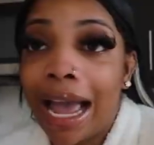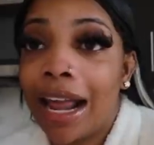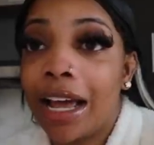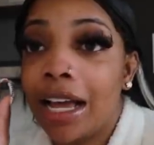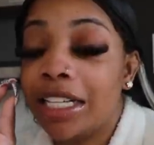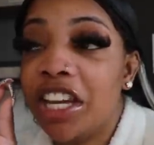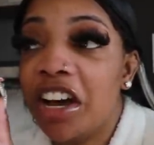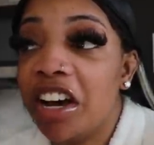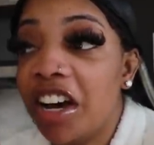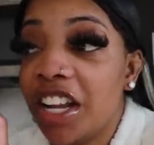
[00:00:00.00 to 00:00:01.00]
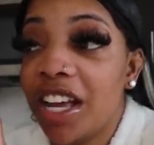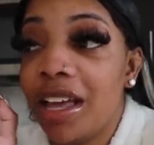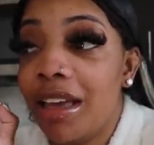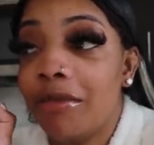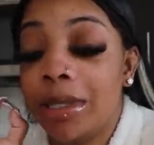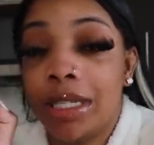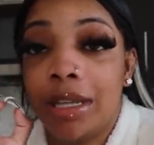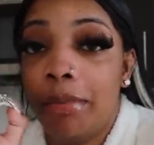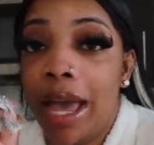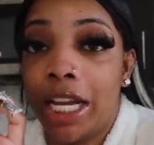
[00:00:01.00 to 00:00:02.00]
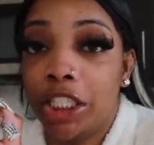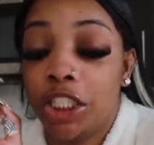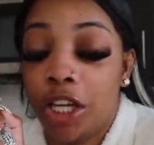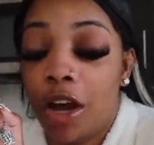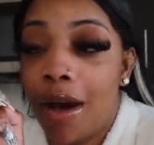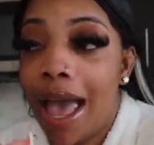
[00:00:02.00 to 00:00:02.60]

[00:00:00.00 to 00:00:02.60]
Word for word: I got a ton of Amazon packages, y'all,